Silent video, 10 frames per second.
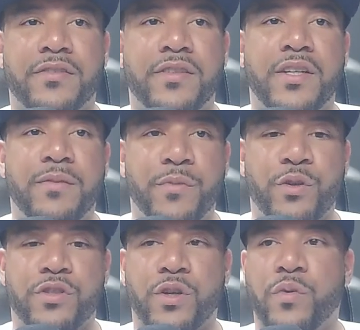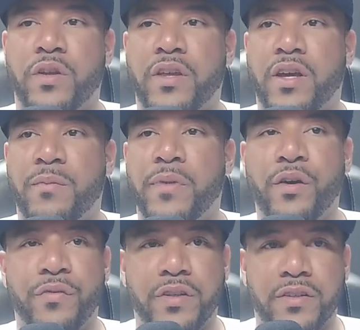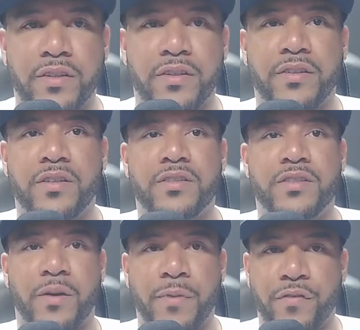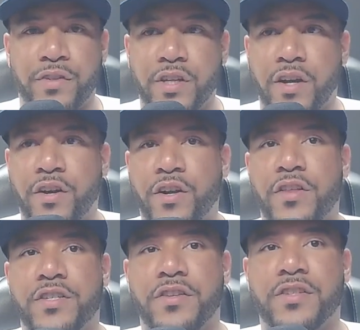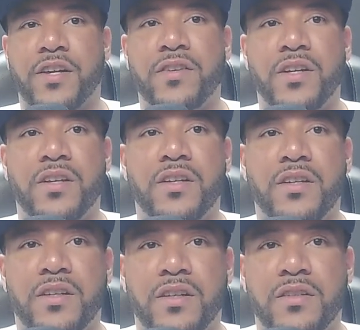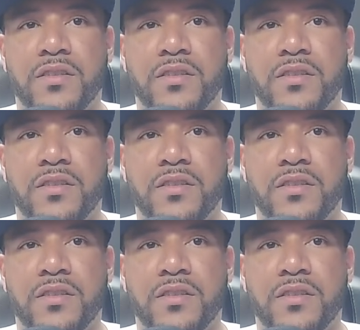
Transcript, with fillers: music with Melvin and I gotta get with him because I'm trying to